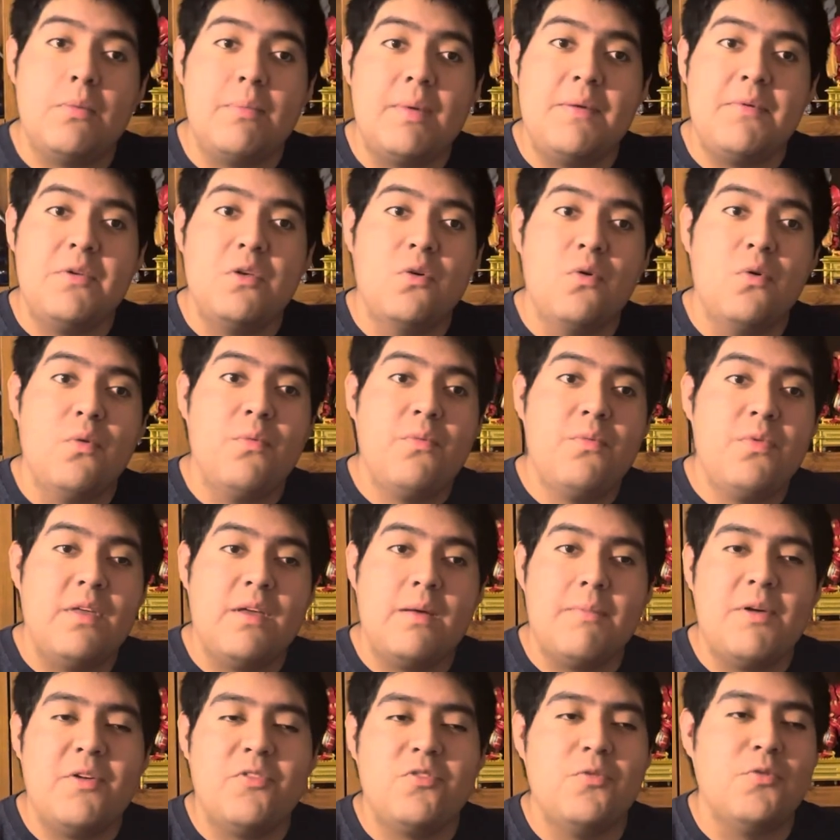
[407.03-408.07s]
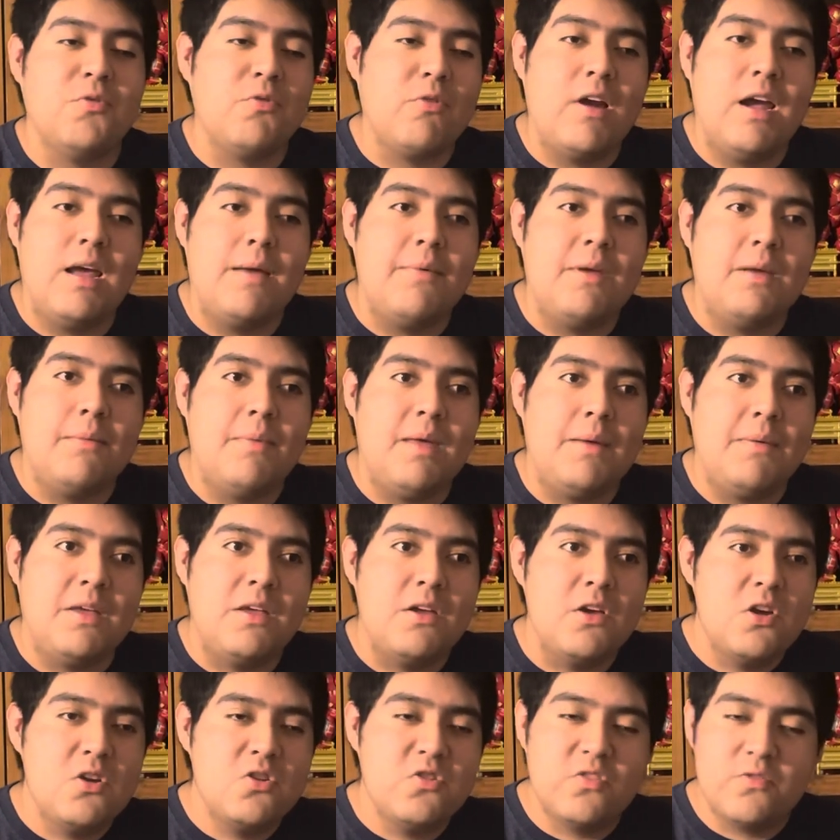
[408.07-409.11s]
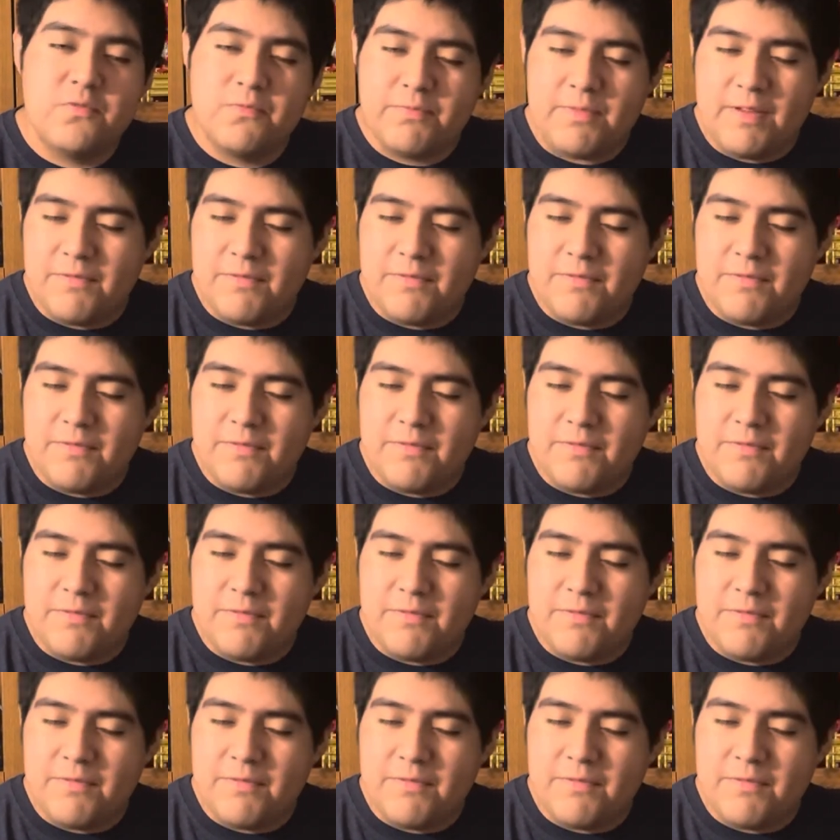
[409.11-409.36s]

Maybe you'll think about subscribing. Maybe just,